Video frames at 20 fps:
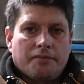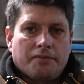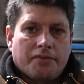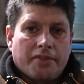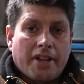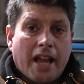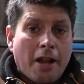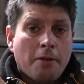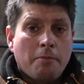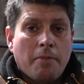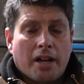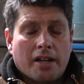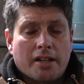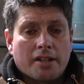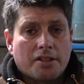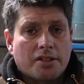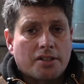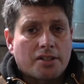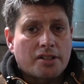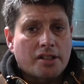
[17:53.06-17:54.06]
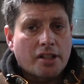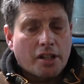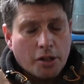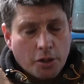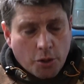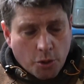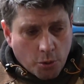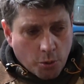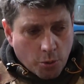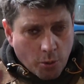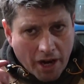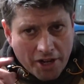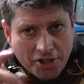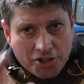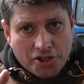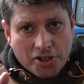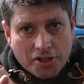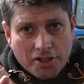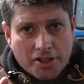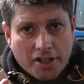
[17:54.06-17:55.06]
Now, muckers,
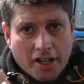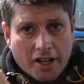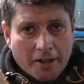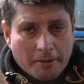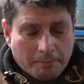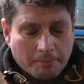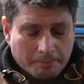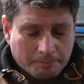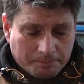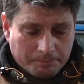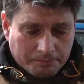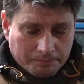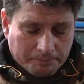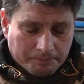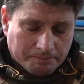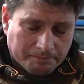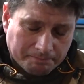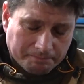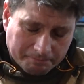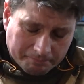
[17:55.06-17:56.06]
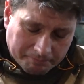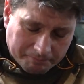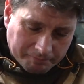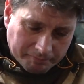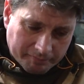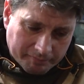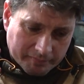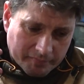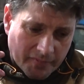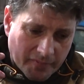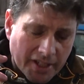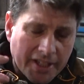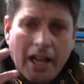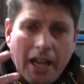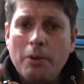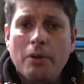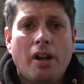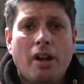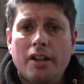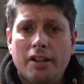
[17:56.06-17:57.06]
question time.
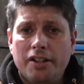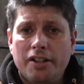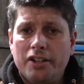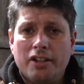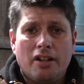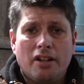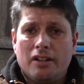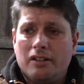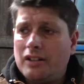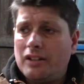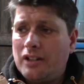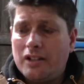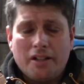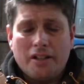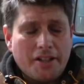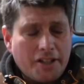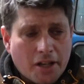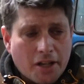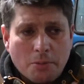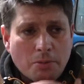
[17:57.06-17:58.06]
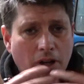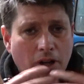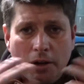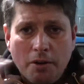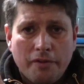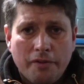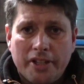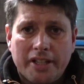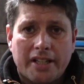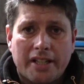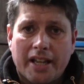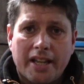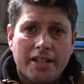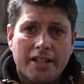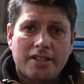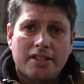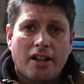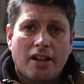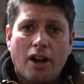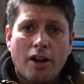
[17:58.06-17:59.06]
Now, you know, over the
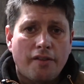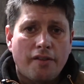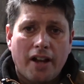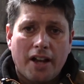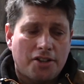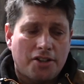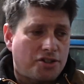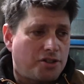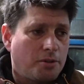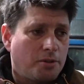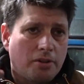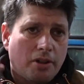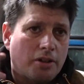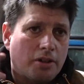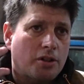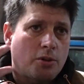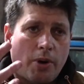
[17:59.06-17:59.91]
years, I've asked you a lot of